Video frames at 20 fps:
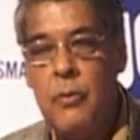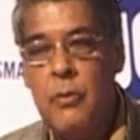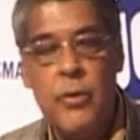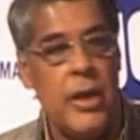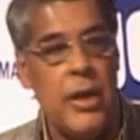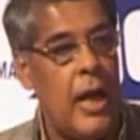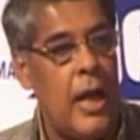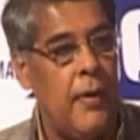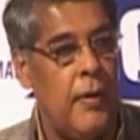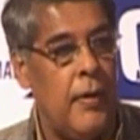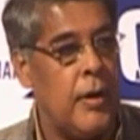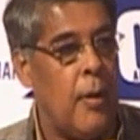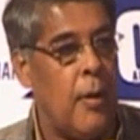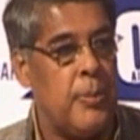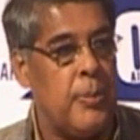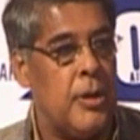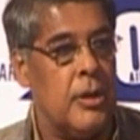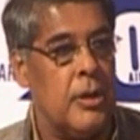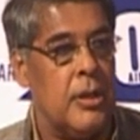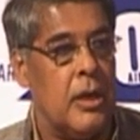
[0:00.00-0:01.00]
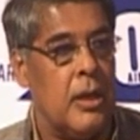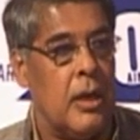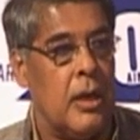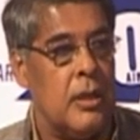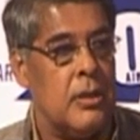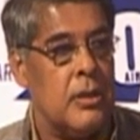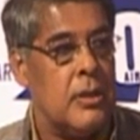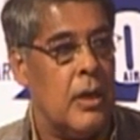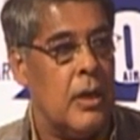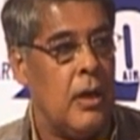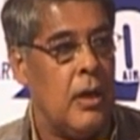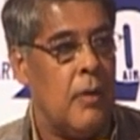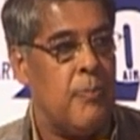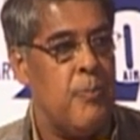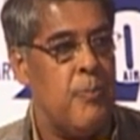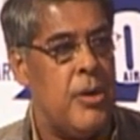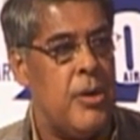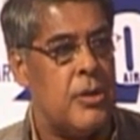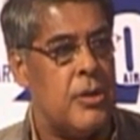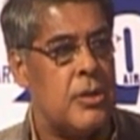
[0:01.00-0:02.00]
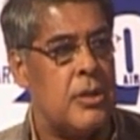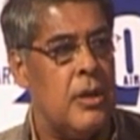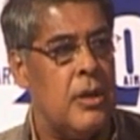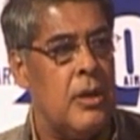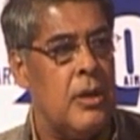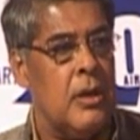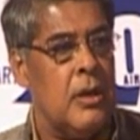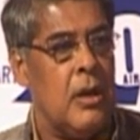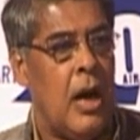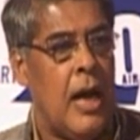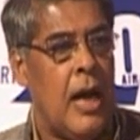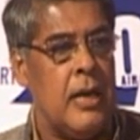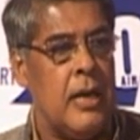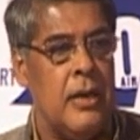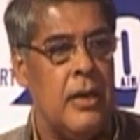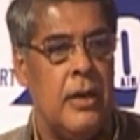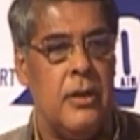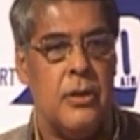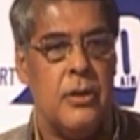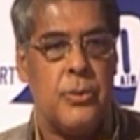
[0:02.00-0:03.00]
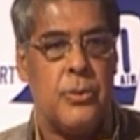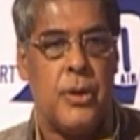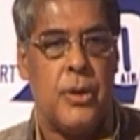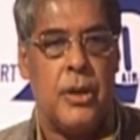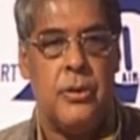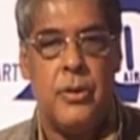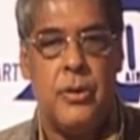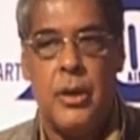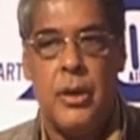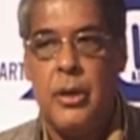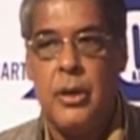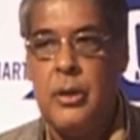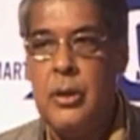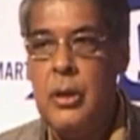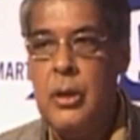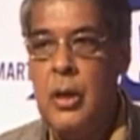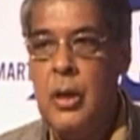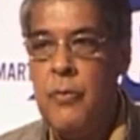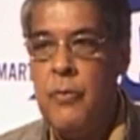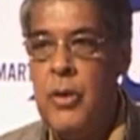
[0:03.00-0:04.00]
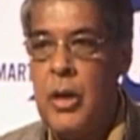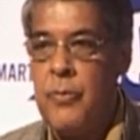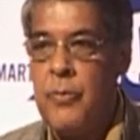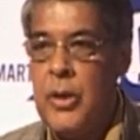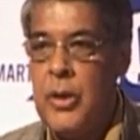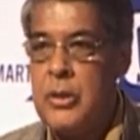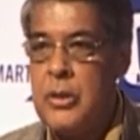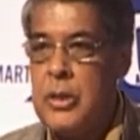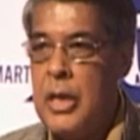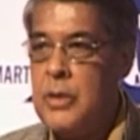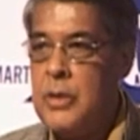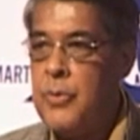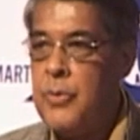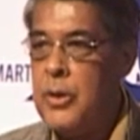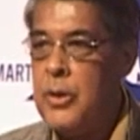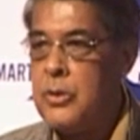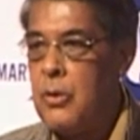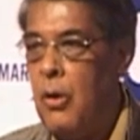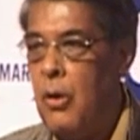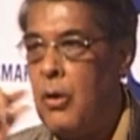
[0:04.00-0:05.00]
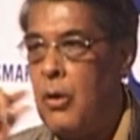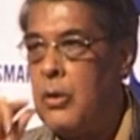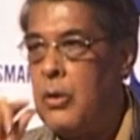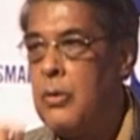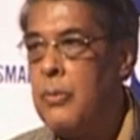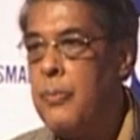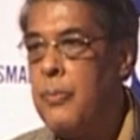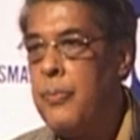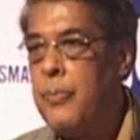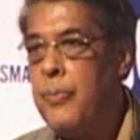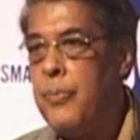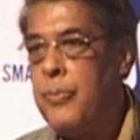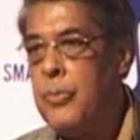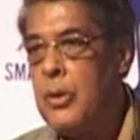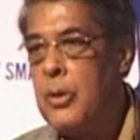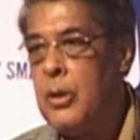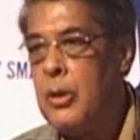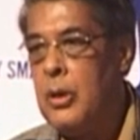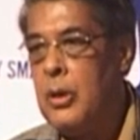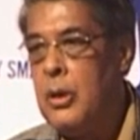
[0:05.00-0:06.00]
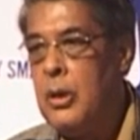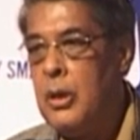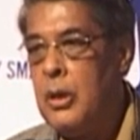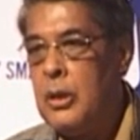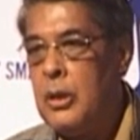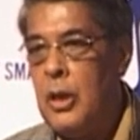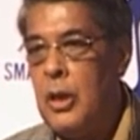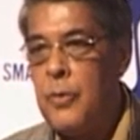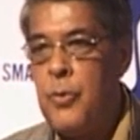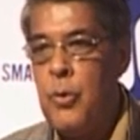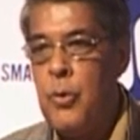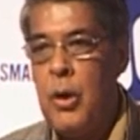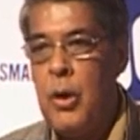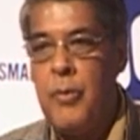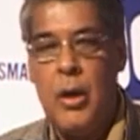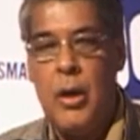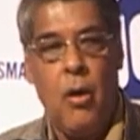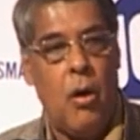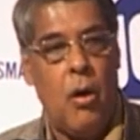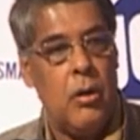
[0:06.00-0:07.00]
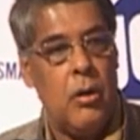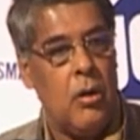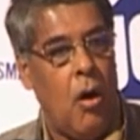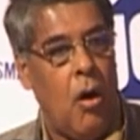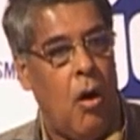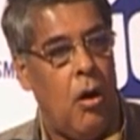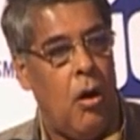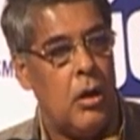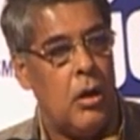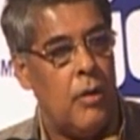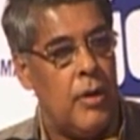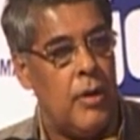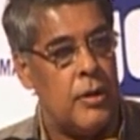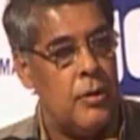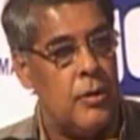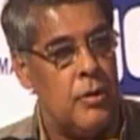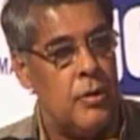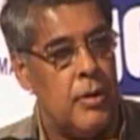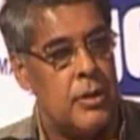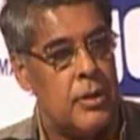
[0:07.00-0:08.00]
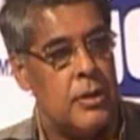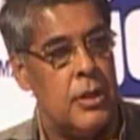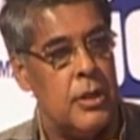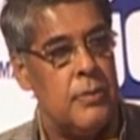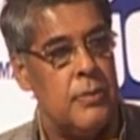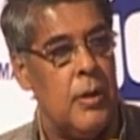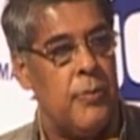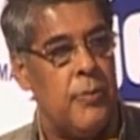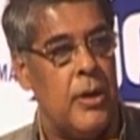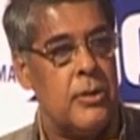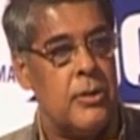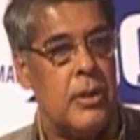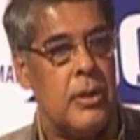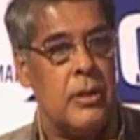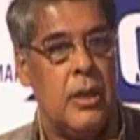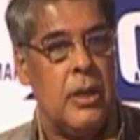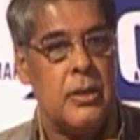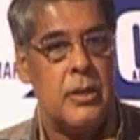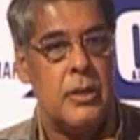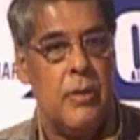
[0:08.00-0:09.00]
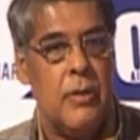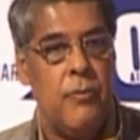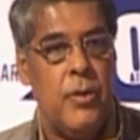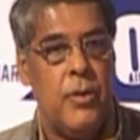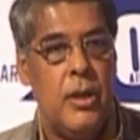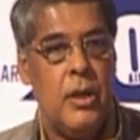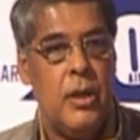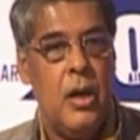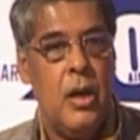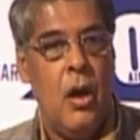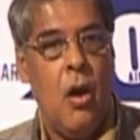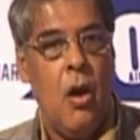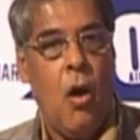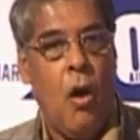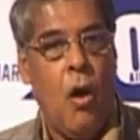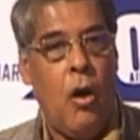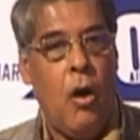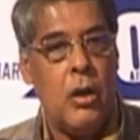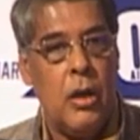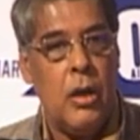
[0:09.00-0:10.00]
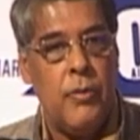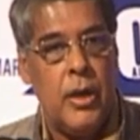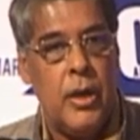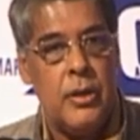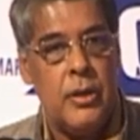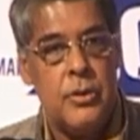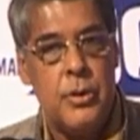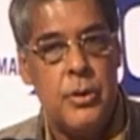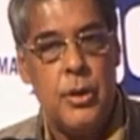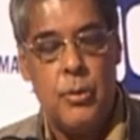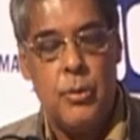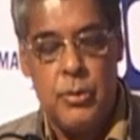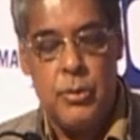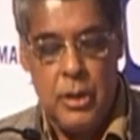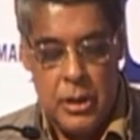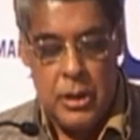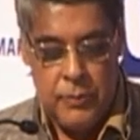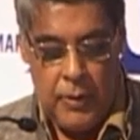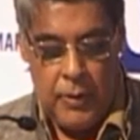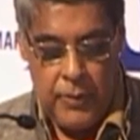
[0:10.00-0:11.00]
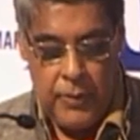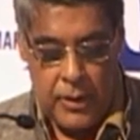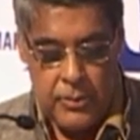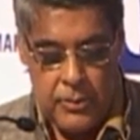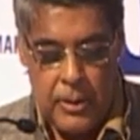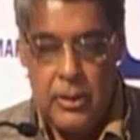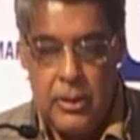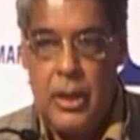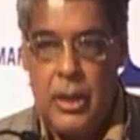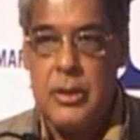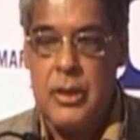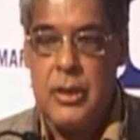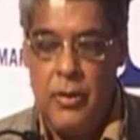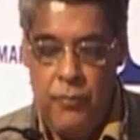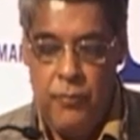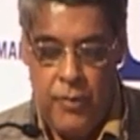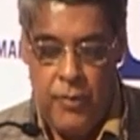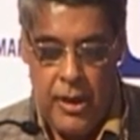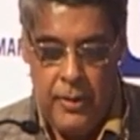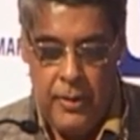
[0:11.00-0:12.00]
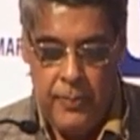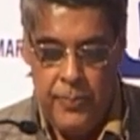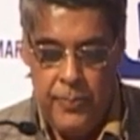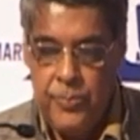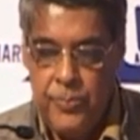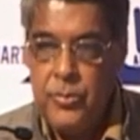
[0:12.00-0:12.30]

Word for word: We have adopted the culture of minuscule islandish country where one size fits all. Therefore, our, all, all our universities will function the same way. All our institutions will function the same way.